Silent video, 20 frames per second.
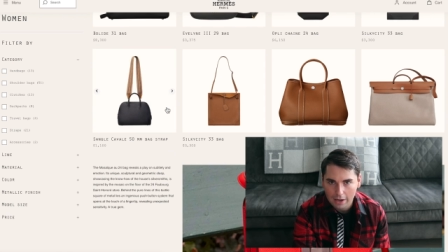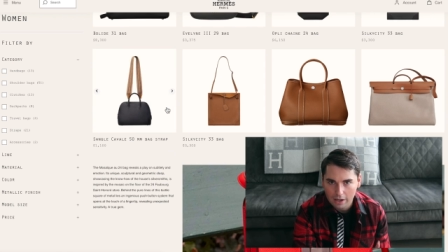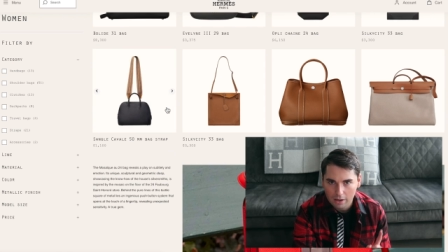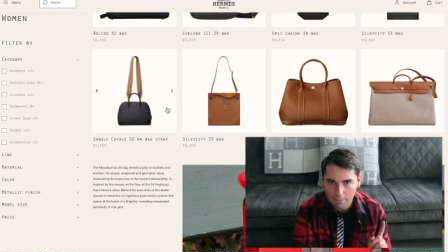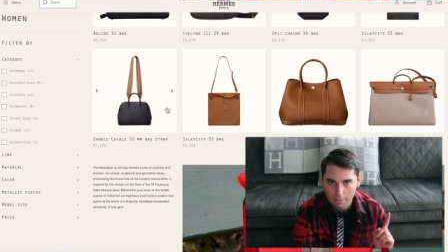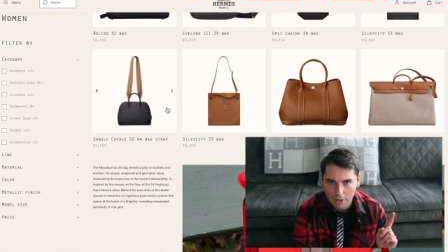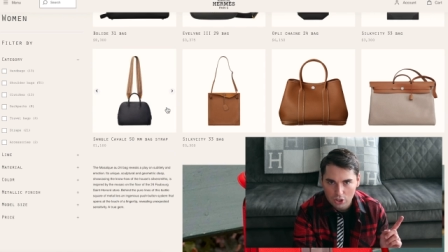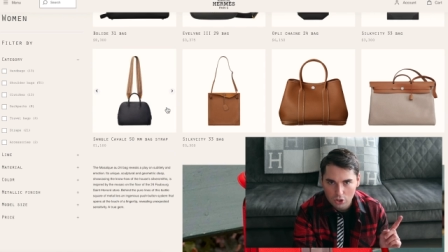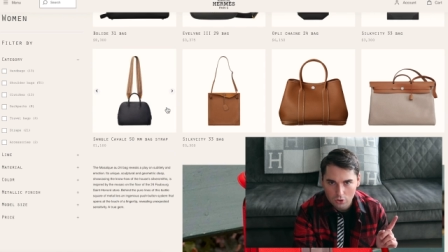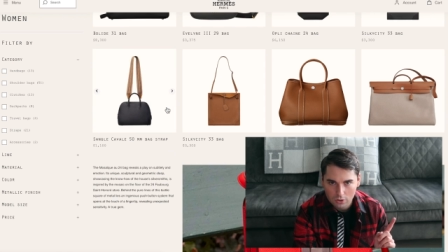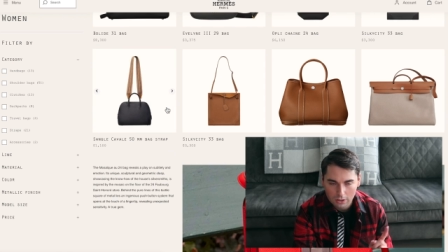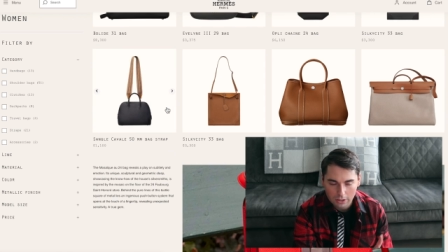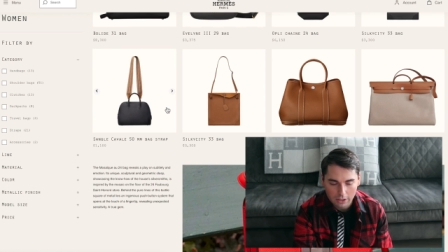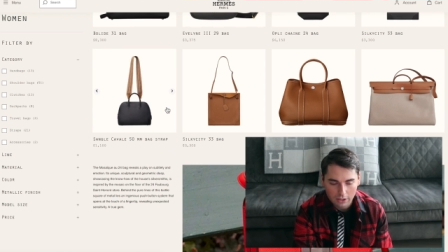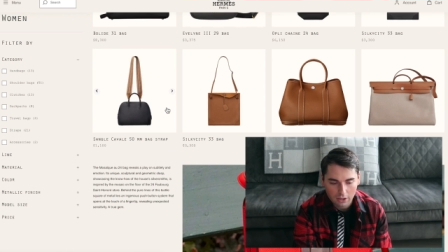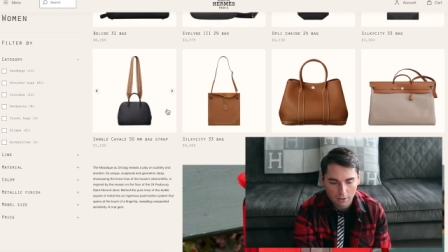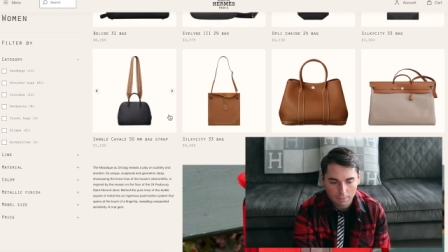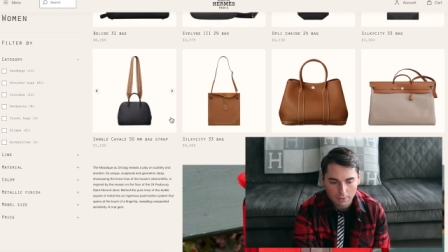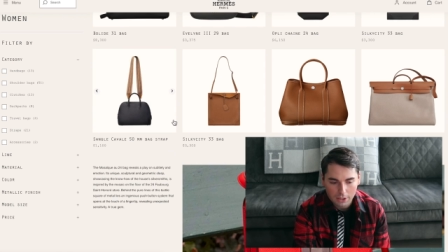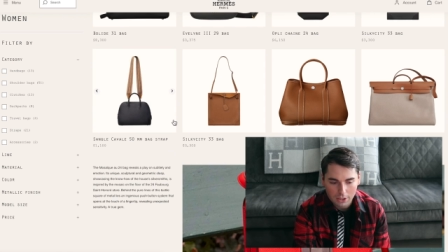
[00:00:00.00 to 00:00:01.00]
I'll make sure to link it
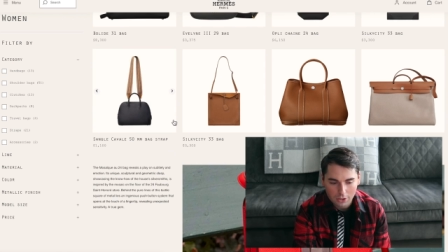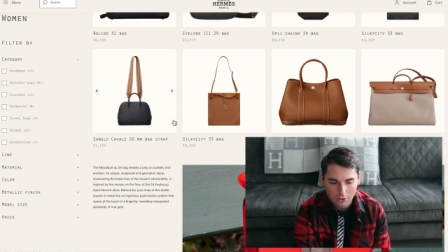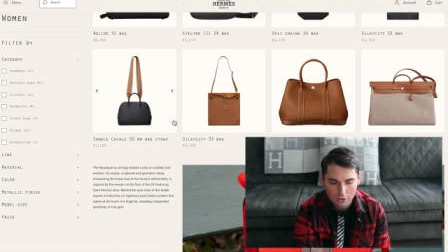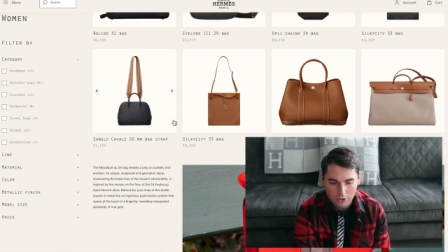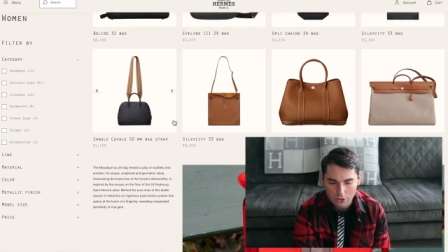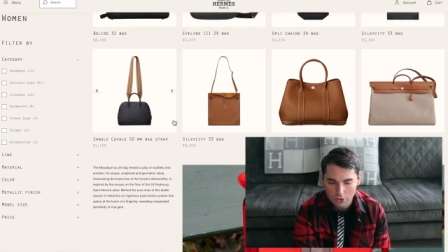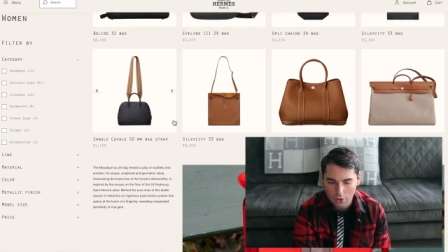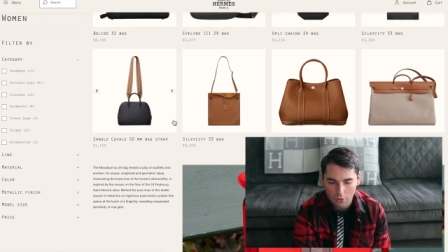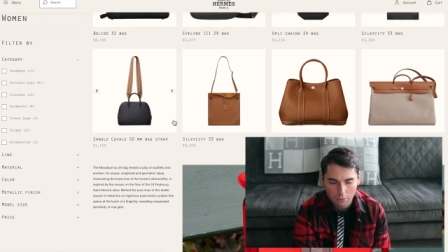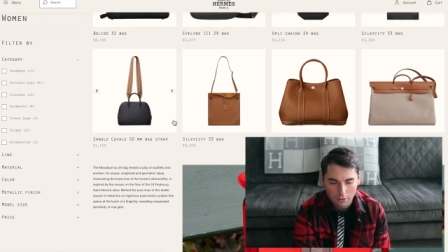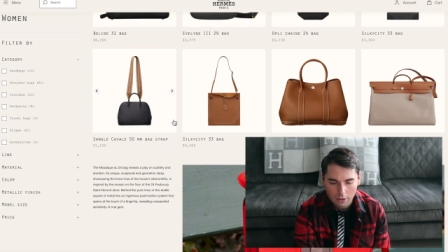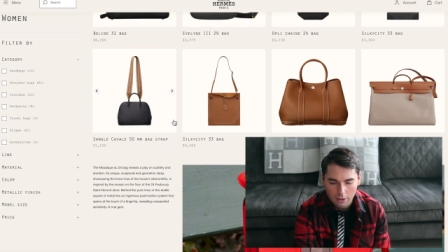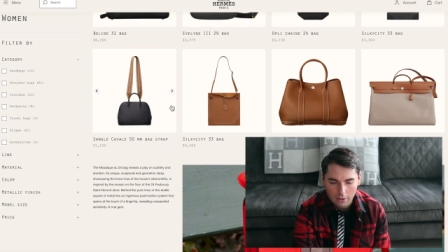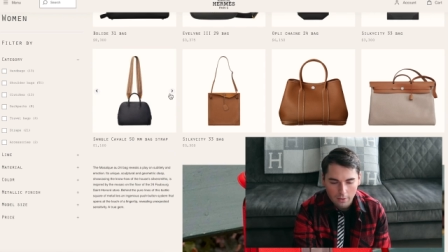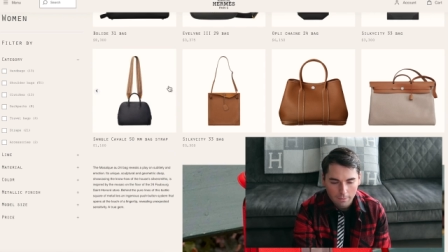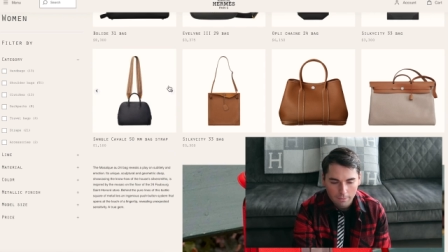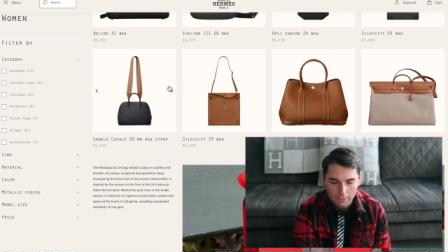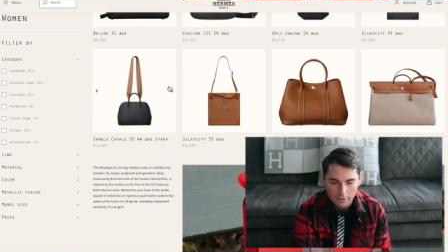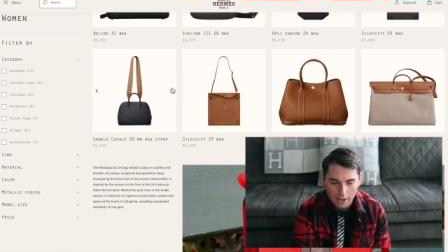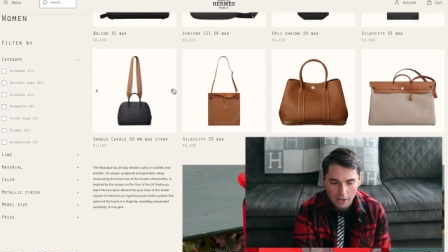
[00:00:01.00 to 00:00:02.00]
up here. So
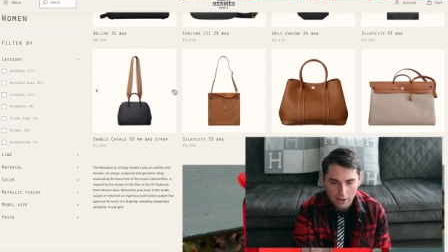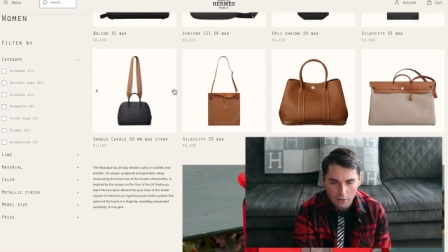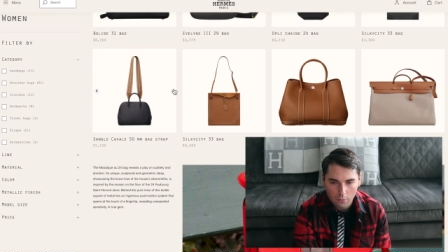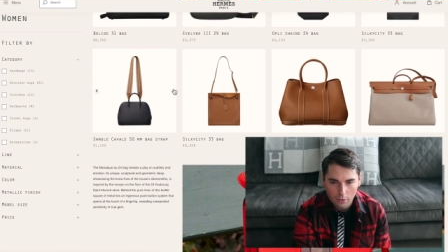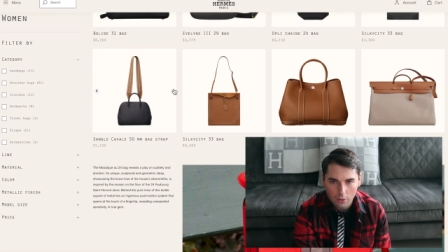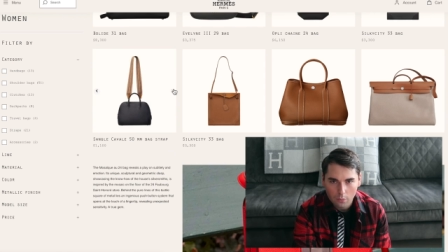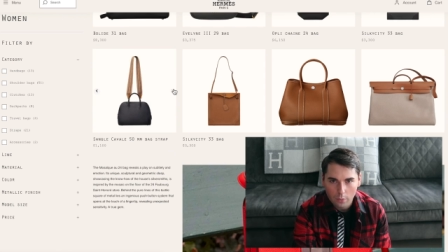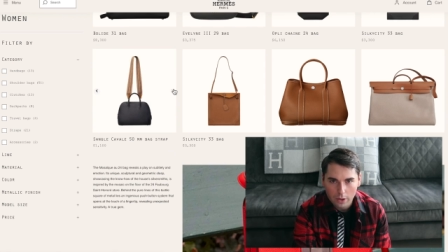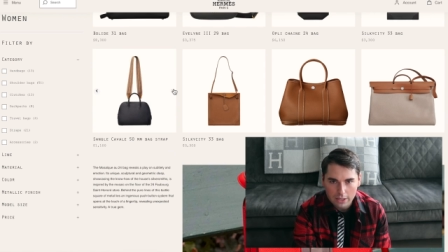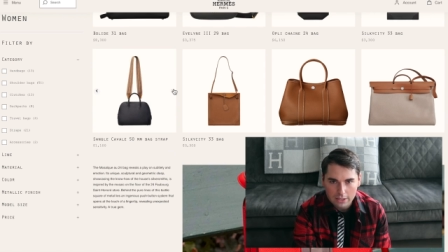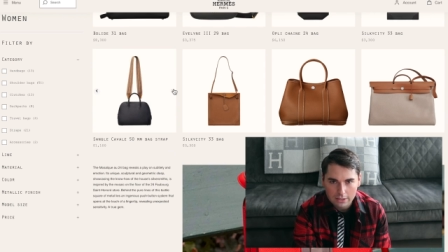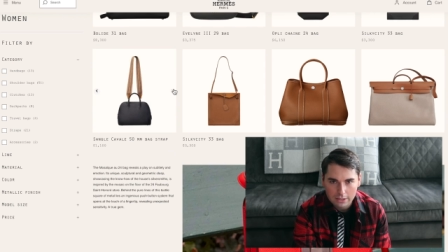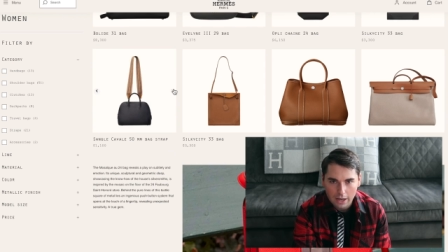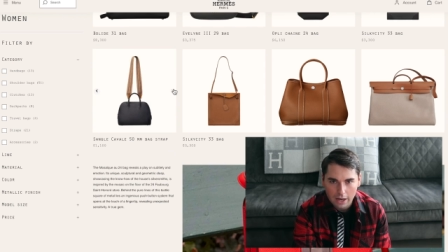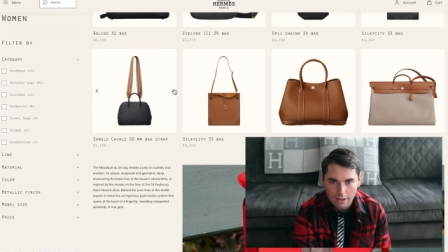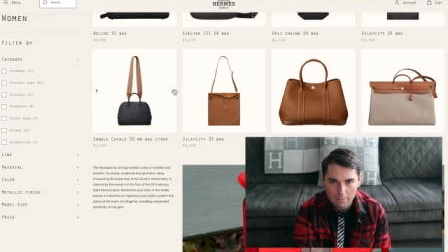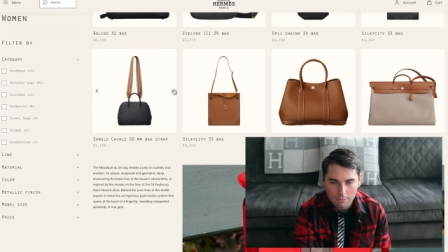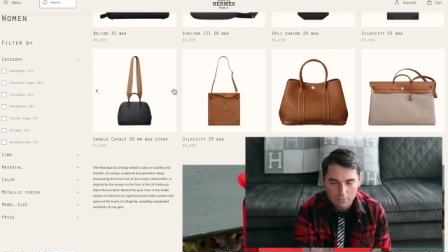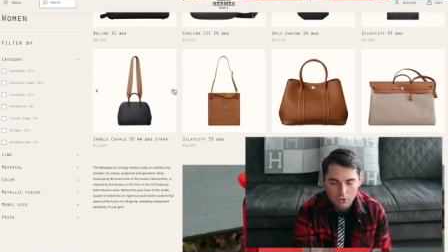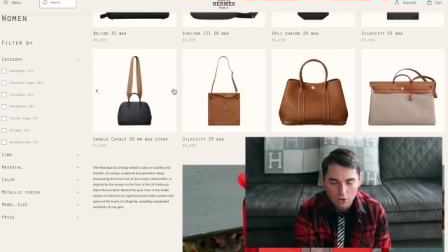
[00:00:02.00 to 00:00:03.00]
I don't want to waste
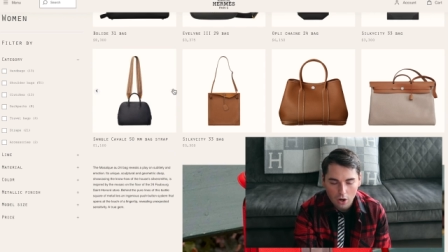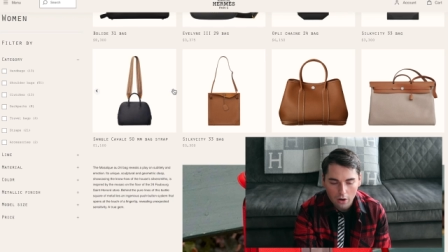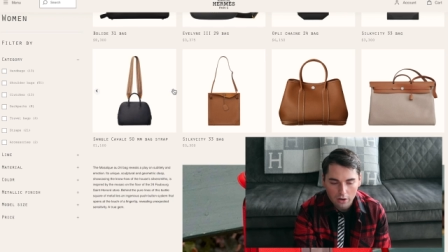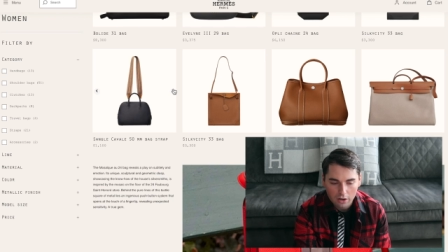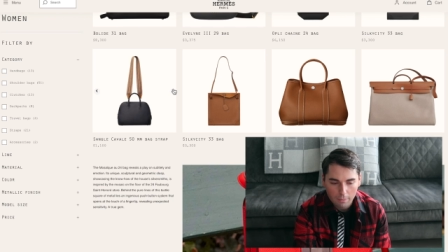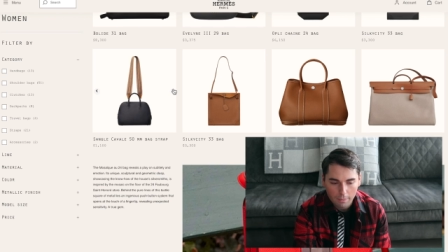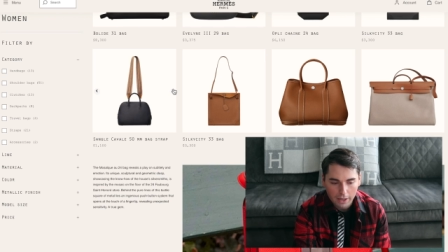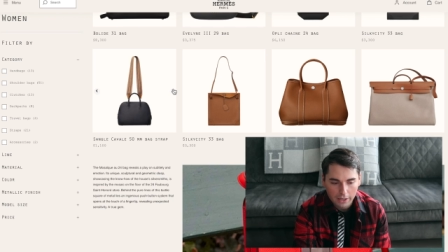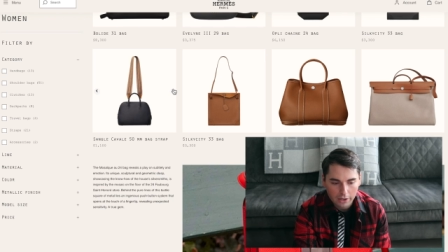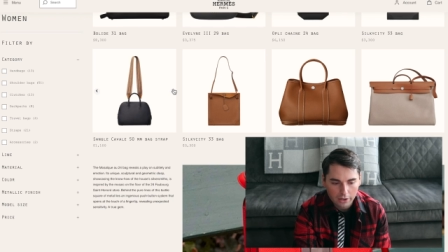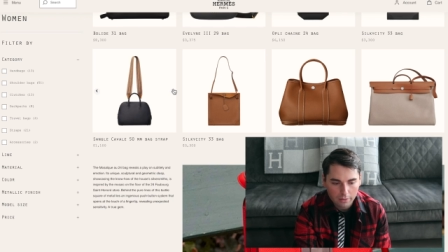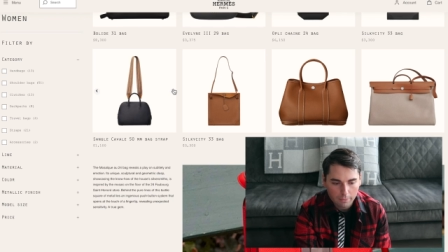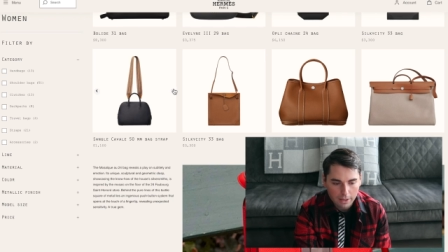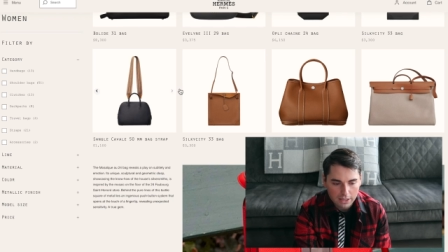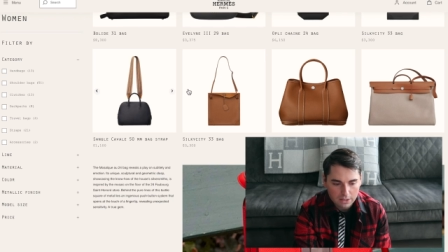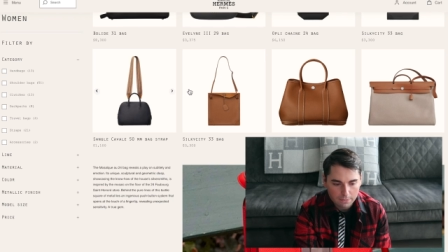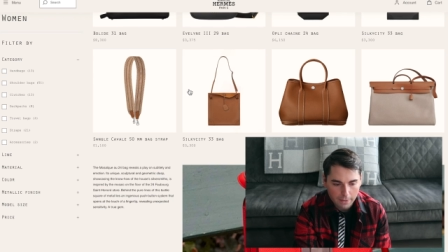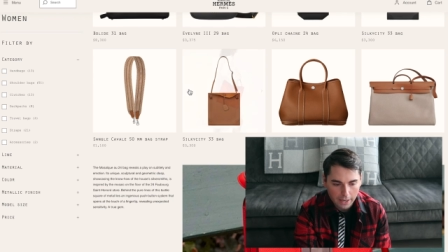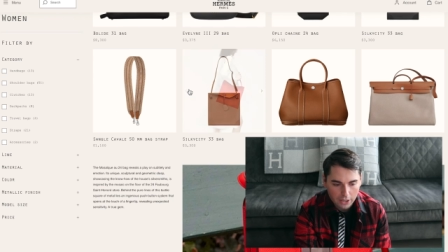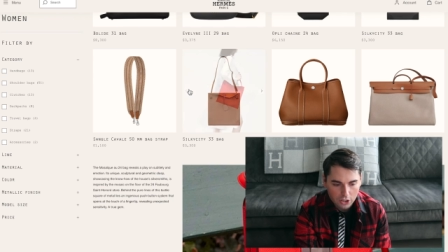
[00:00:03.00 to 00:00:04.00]
time talking about
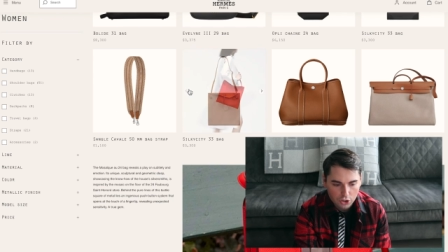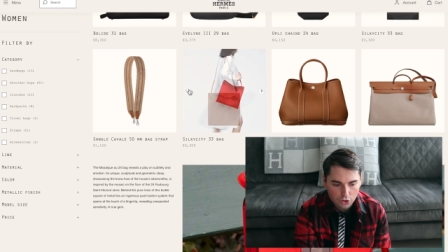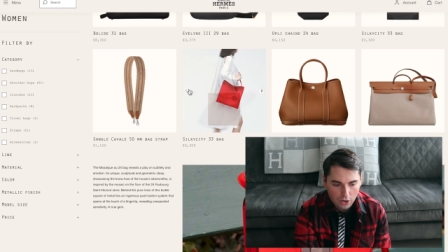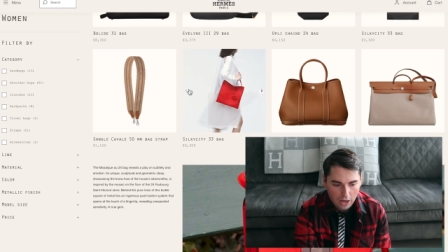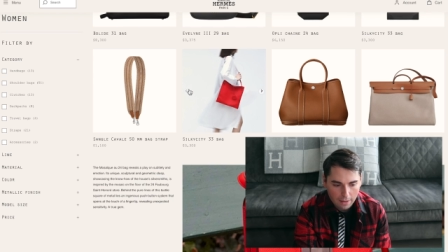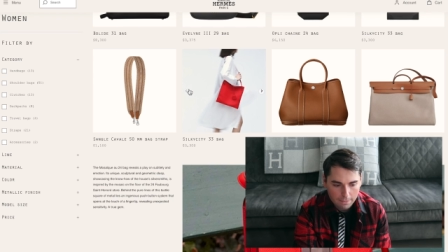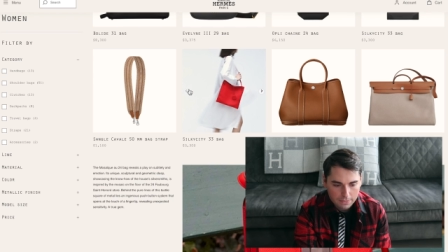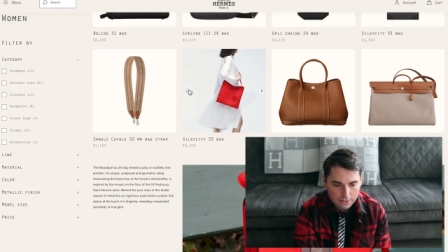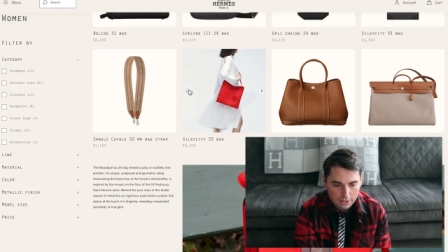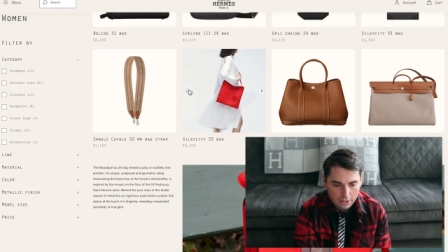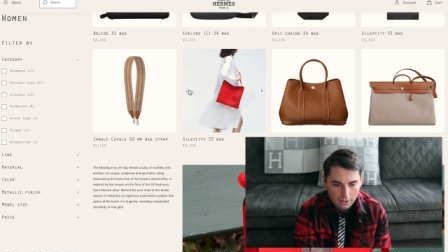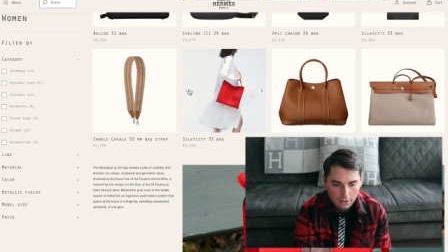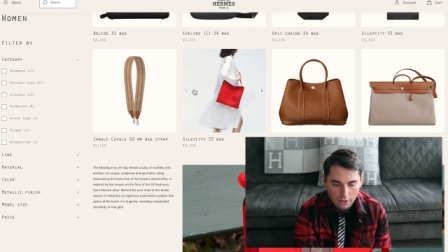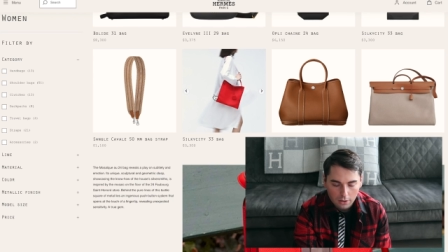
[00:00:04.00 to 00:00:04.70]
Hermes bag straps.